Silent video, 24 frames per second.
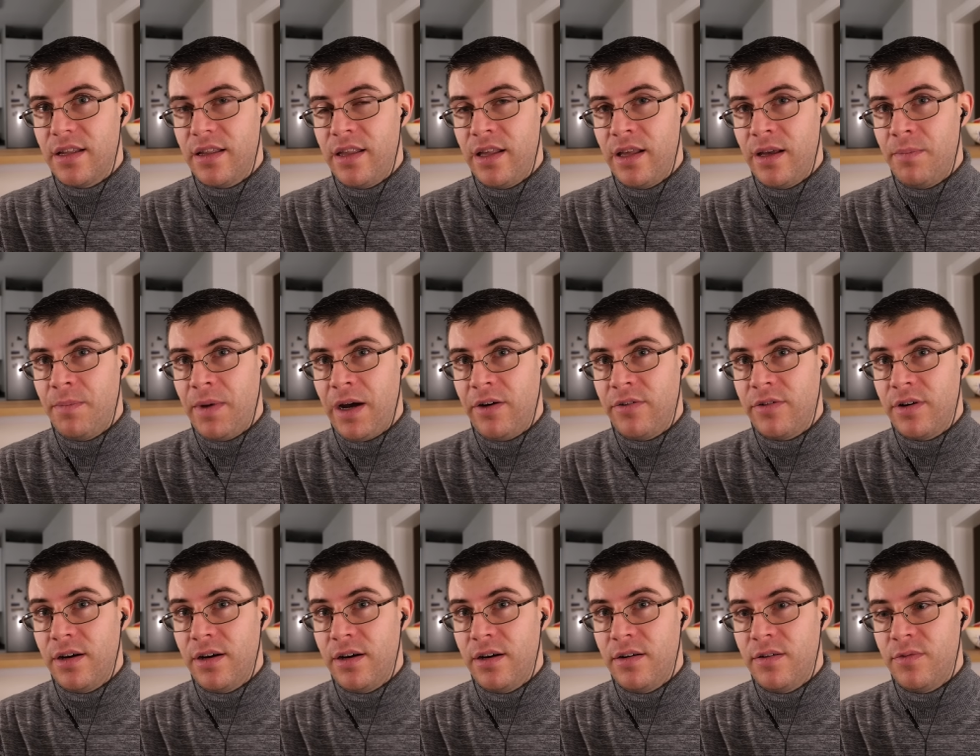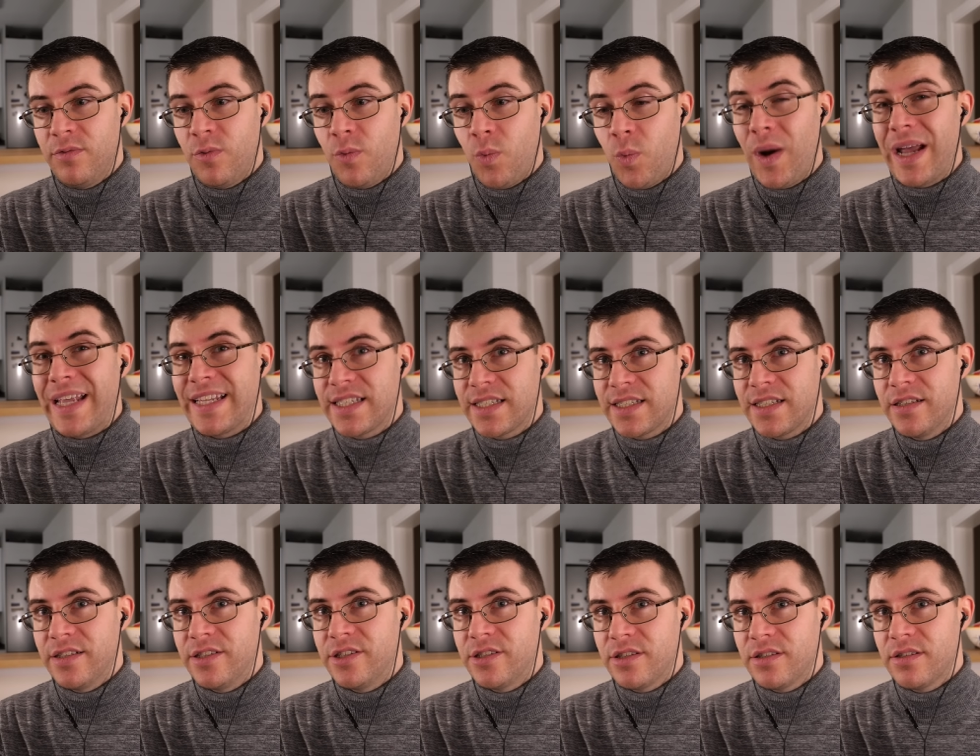the amount of
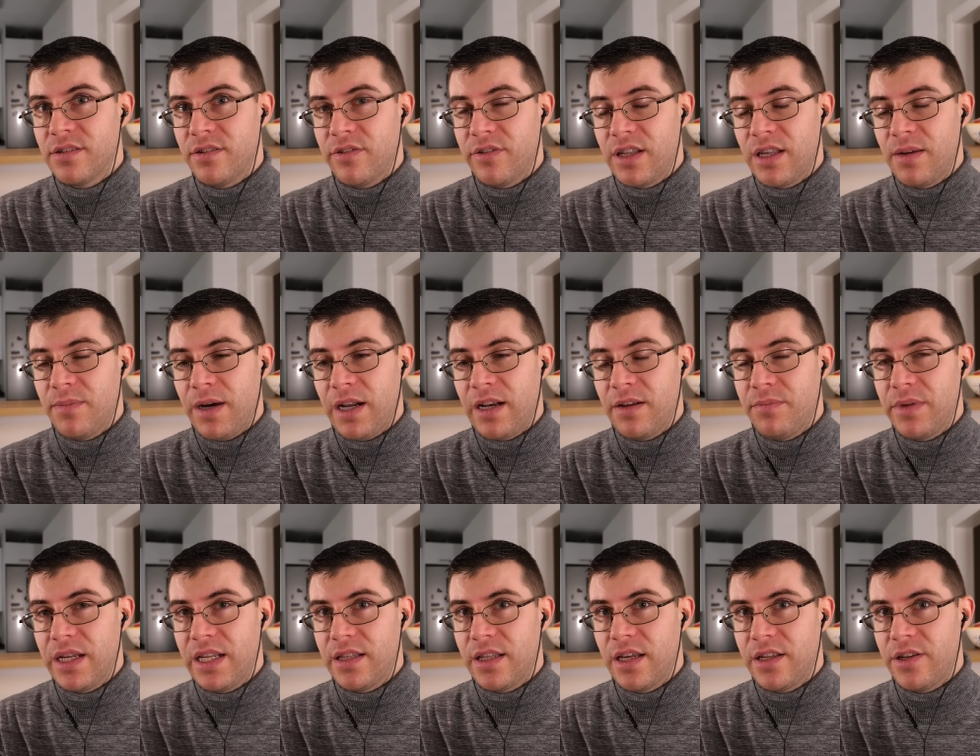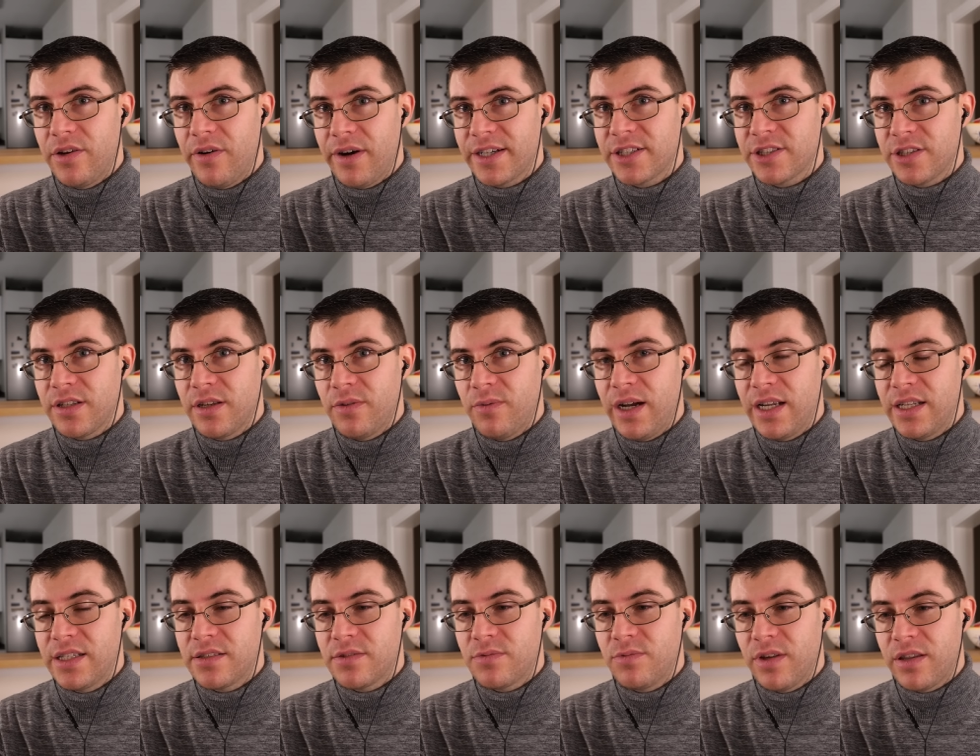wastage, or the amount of meat that you actually
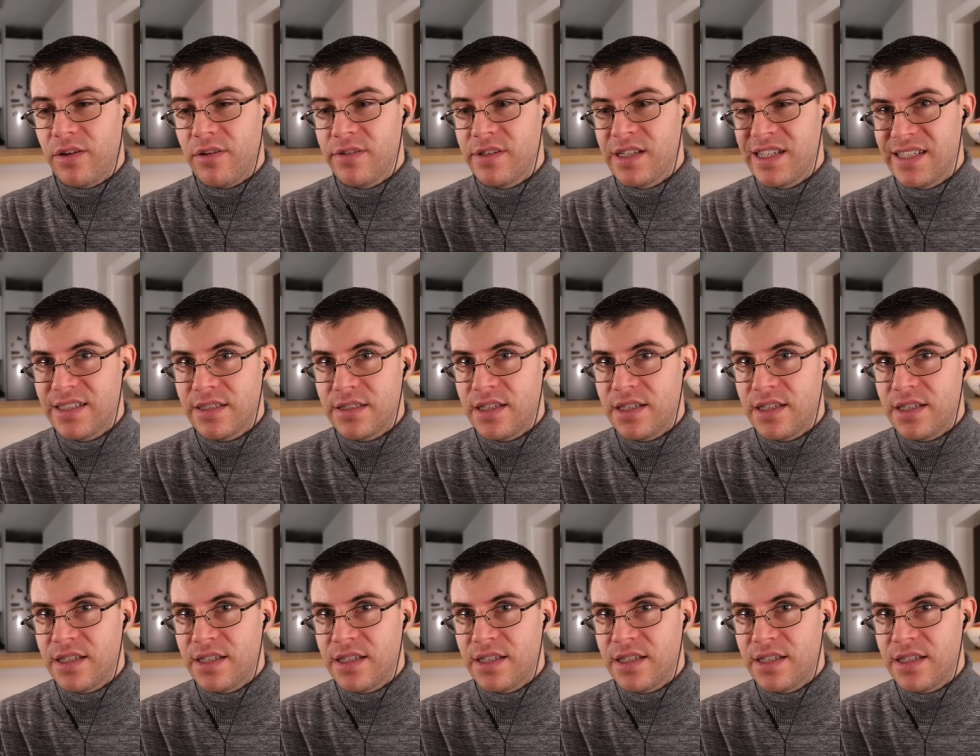waste with all these